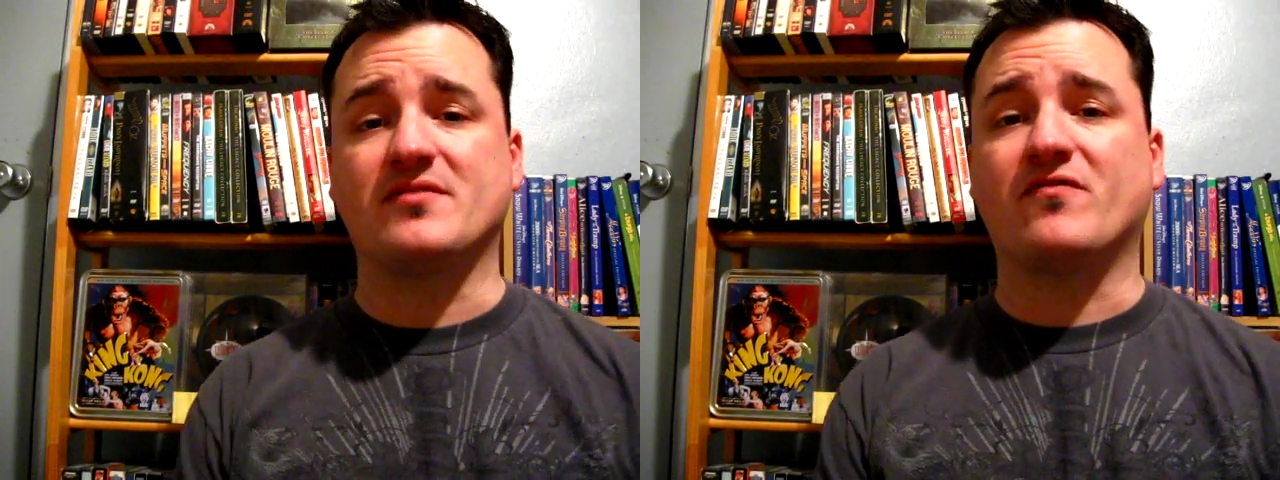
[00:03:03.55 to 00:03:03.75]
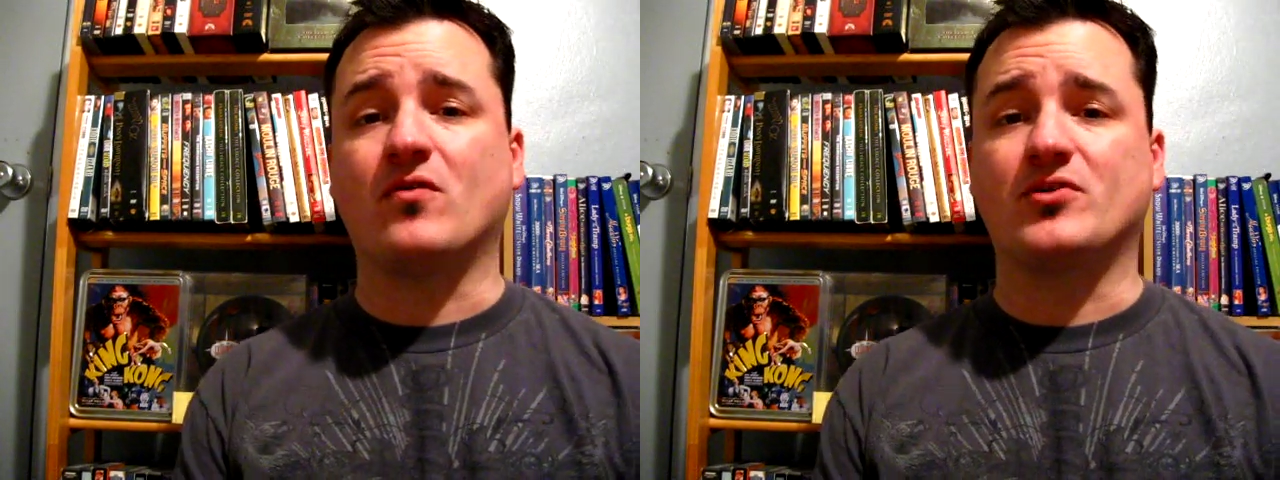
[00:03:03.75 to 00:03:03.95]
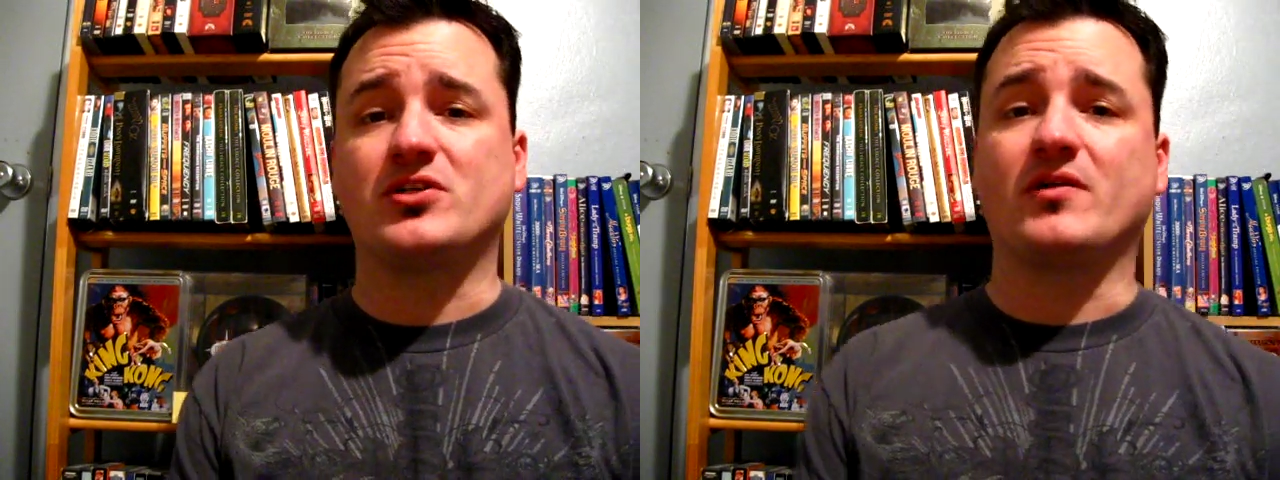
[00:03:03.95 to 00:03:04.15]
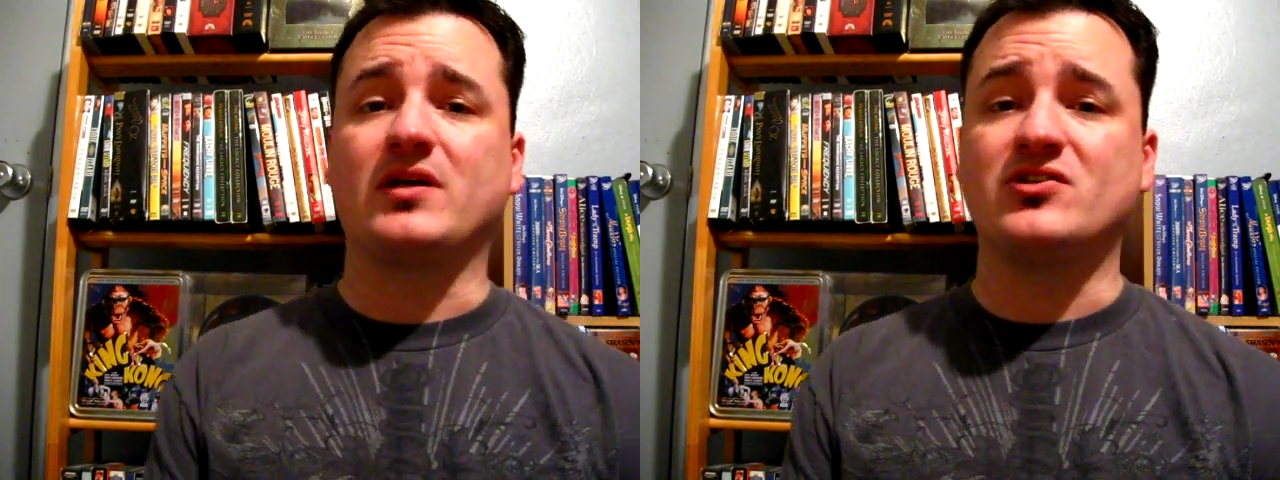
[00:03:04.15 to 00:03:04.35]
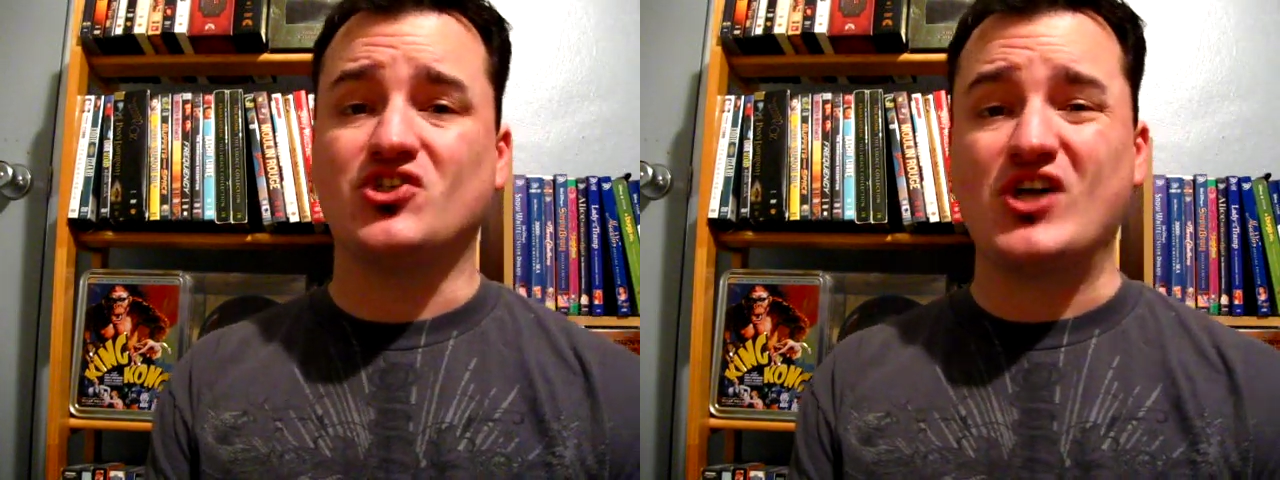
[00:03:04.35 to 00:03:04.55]

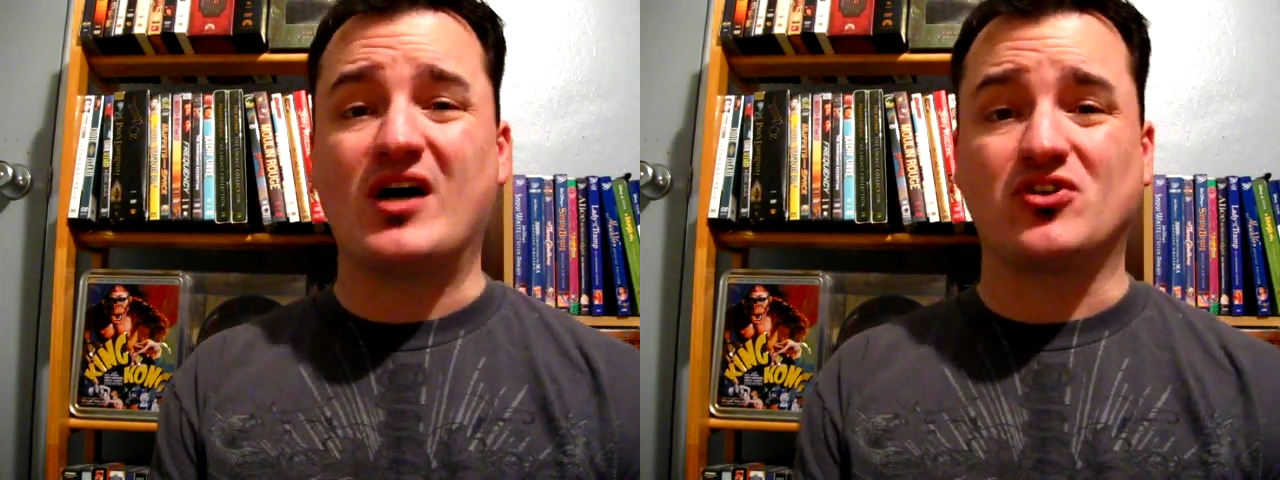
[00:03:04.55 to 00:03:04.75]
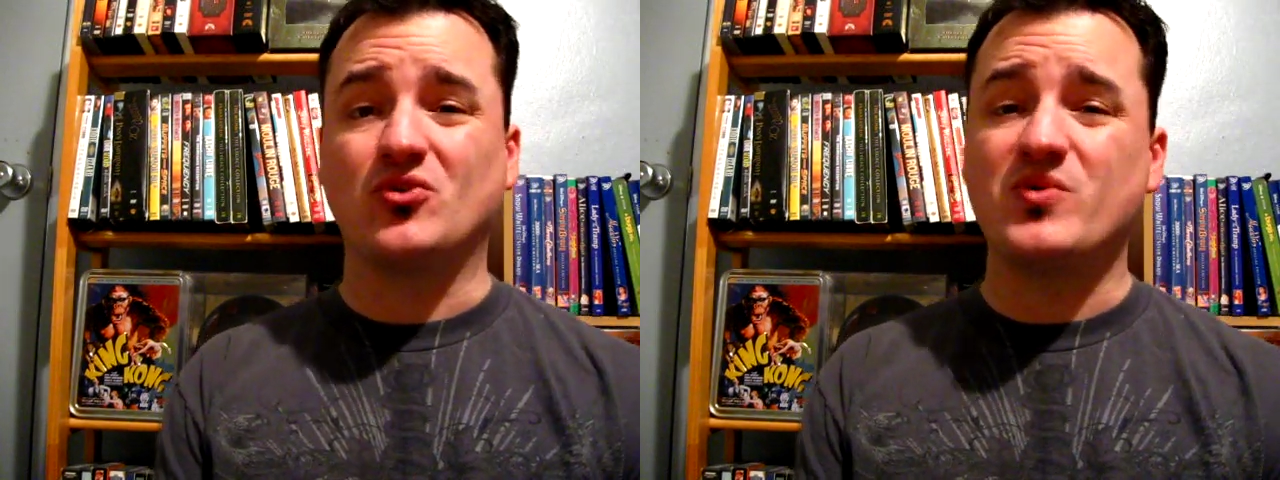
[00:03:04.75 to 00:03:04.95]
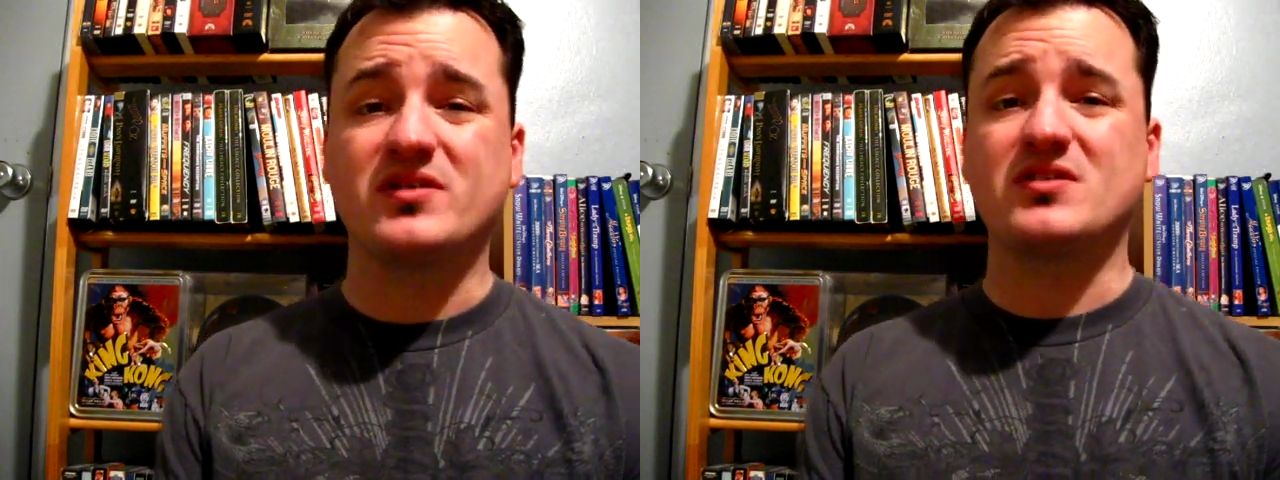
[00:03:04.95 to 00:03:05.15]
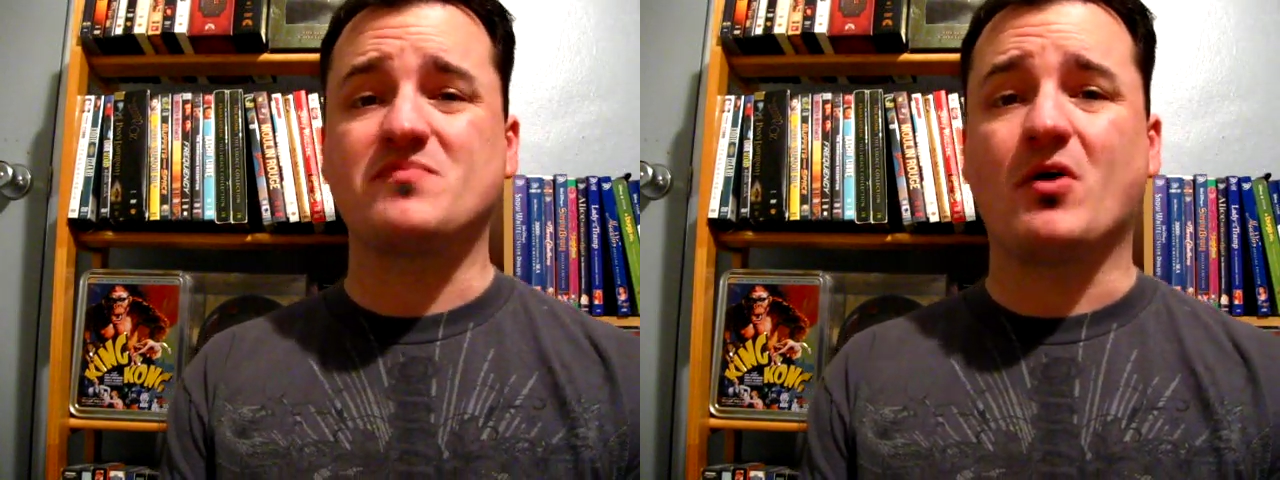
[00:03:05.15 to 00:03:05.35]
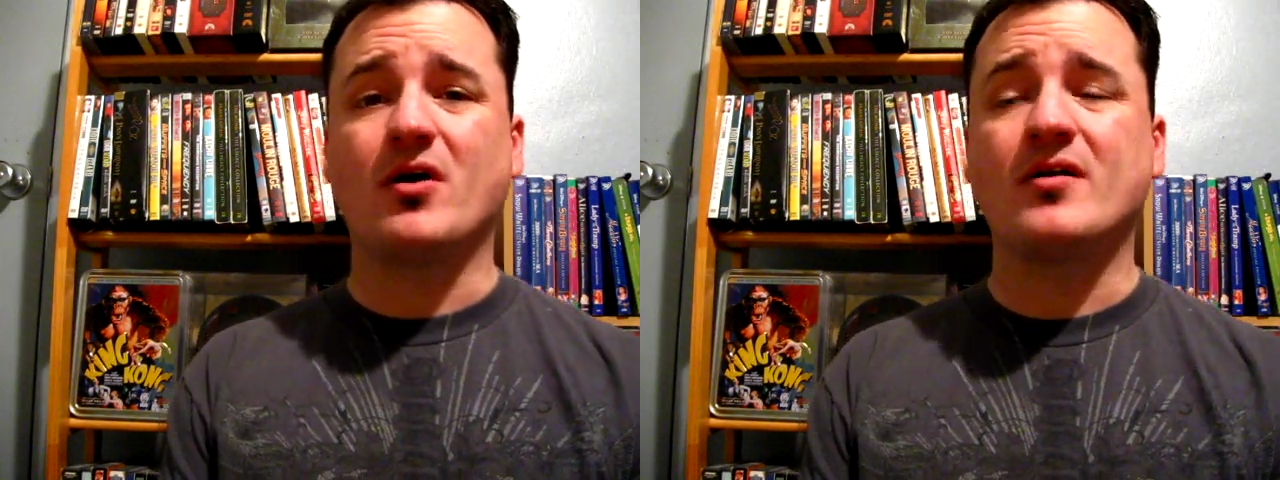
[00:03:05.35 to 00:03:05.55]
unfortunately, is Josh Lucas'
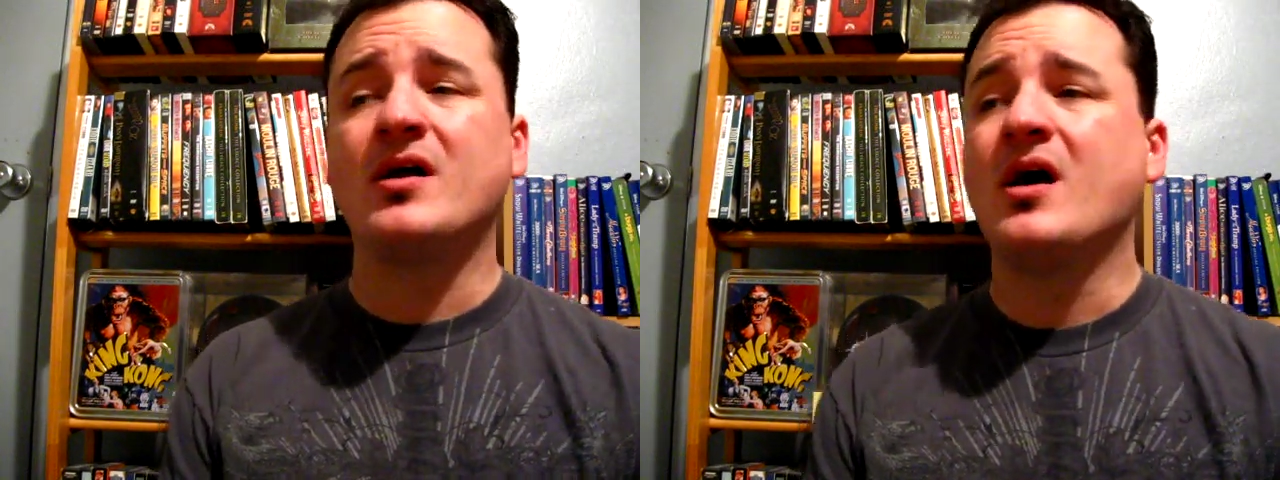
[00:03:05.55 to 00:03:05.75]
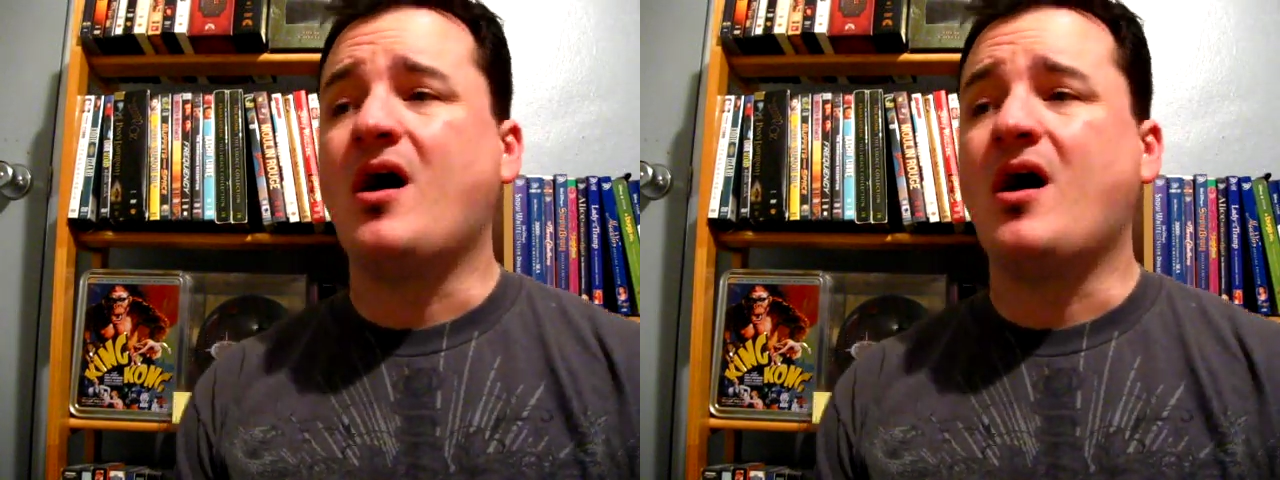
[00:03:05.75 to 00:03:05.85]
part.